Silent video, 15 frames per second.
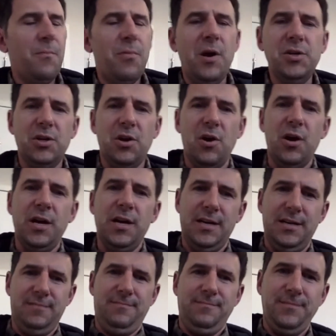Project
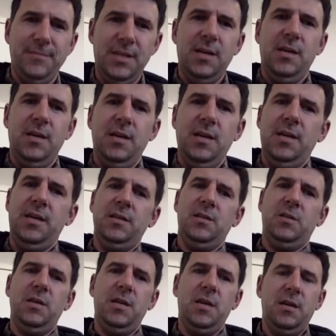Argonaut is